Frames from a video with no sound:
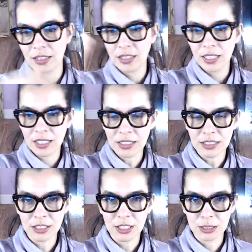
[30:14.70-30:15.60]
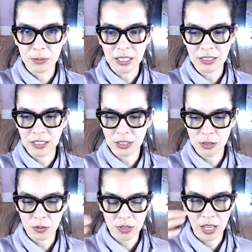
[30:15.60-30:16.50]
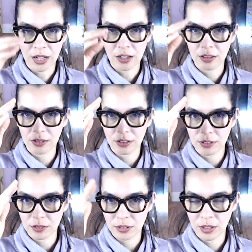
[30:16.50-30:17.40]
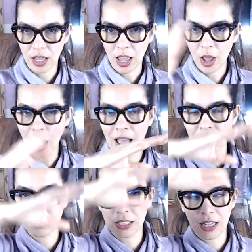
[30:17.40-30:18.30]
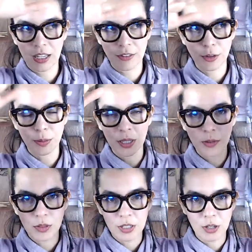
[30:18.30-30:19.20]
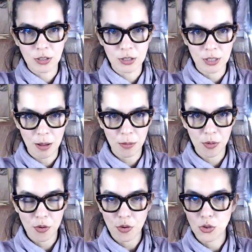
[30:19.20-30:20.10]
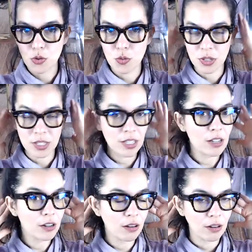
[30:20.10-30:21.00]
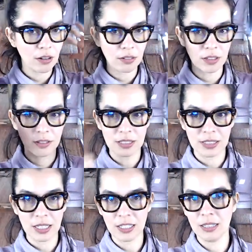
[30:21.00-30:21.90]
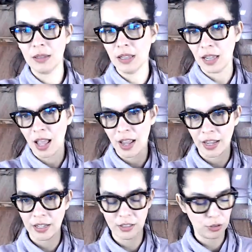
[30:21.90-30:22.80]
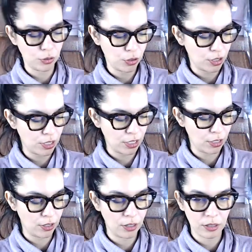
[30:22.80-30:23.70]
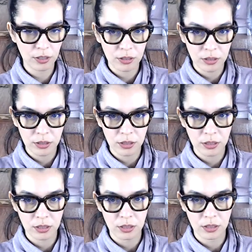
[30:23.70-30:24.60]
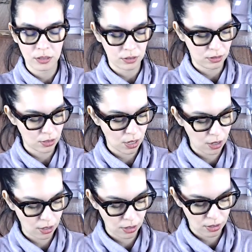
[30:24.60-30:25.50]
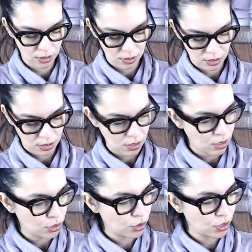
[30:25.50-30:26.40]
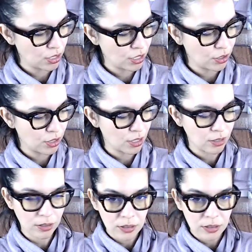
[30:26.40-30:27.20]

This just makes it so that as if you're playing with an ensemble, you hear the descending line. So you're gonna hear uh, you're gonna hear the